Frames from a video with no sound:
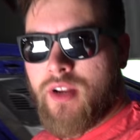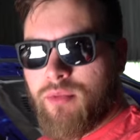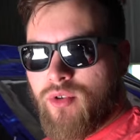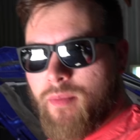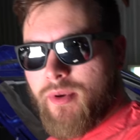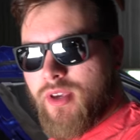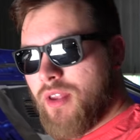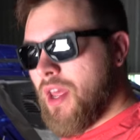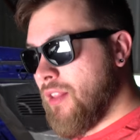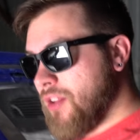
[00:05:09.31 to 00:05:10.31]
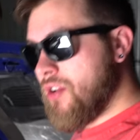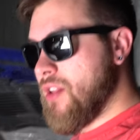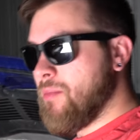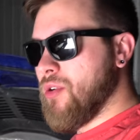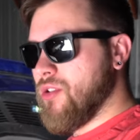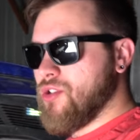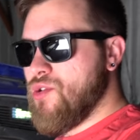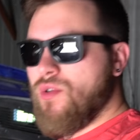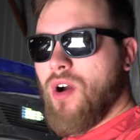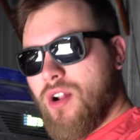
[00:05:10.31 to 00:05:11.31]
and it blew up again. I literally put
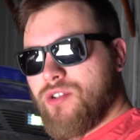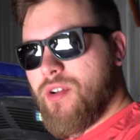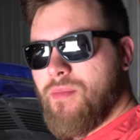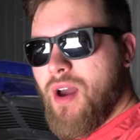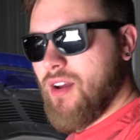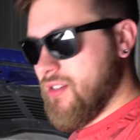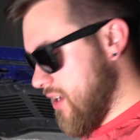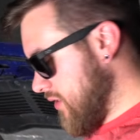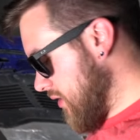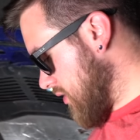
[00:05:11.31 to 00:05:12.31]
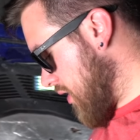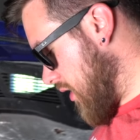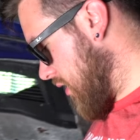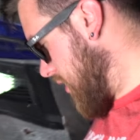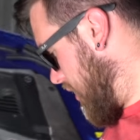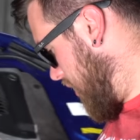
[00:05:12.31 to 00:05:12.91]
200 miles on this car